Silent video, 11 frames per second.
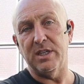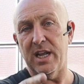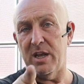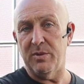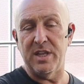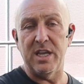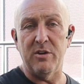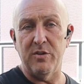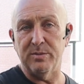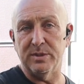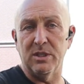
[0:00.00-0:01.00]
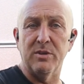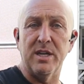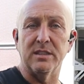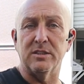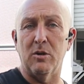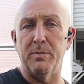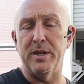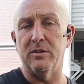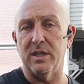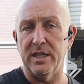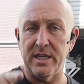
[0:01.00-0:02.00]
today with Henry from SoCal Solar
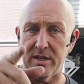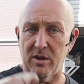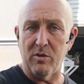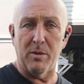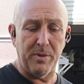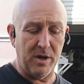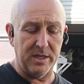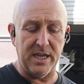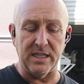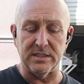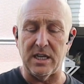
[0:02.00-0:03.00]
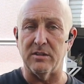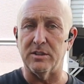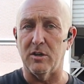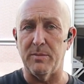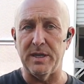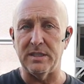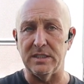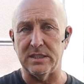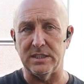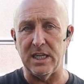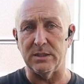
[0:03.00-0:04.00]
Panel Cleaning, and on our podcast, I'll talk about
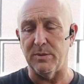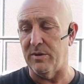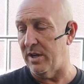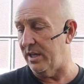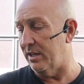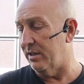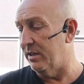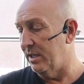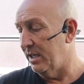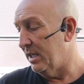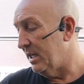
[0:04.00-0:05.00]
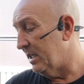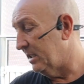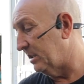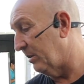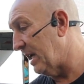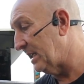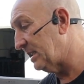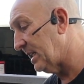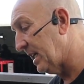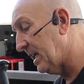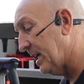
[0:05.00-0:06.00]
this attachment right here. So that's
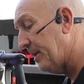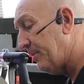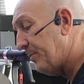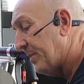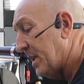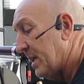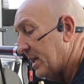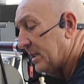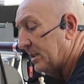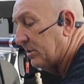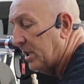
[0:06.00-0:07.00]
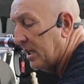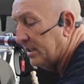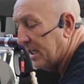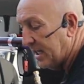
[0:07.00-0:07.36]
set up. So Todd's